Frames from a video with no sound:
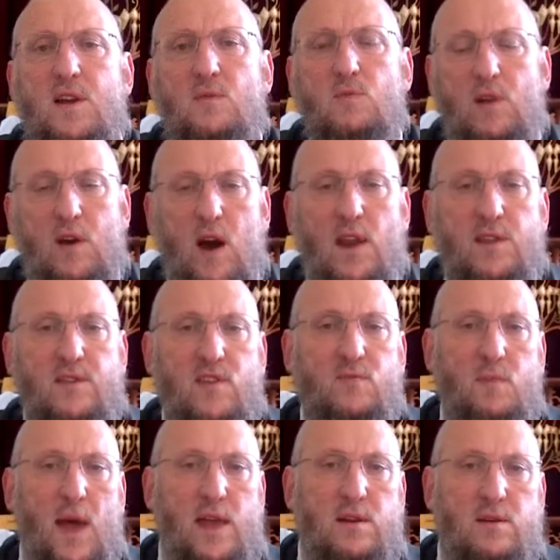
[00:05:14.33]
regarding this
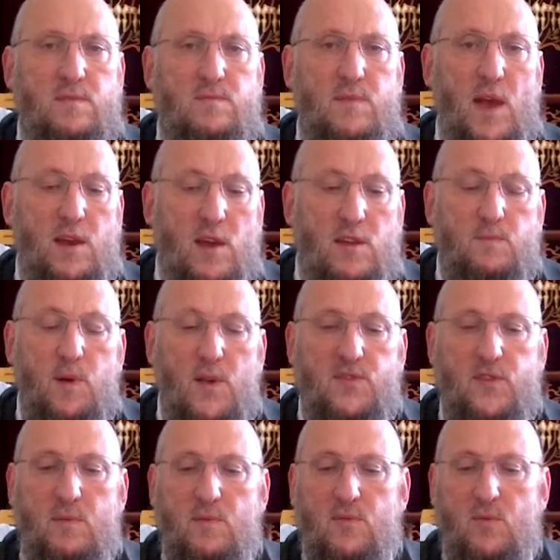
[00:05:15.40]
matter, and other
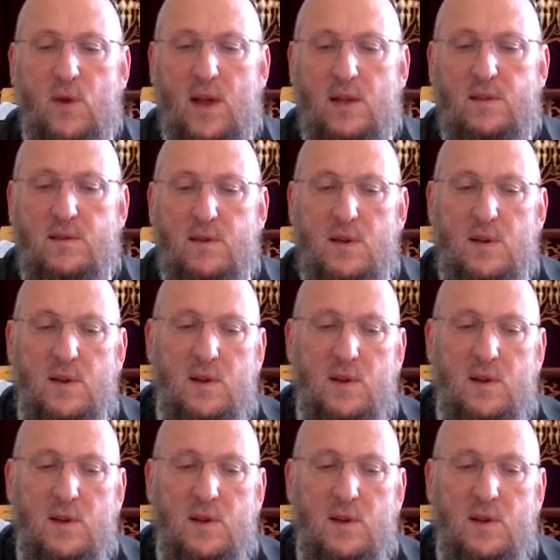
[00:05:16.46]
poskim as well.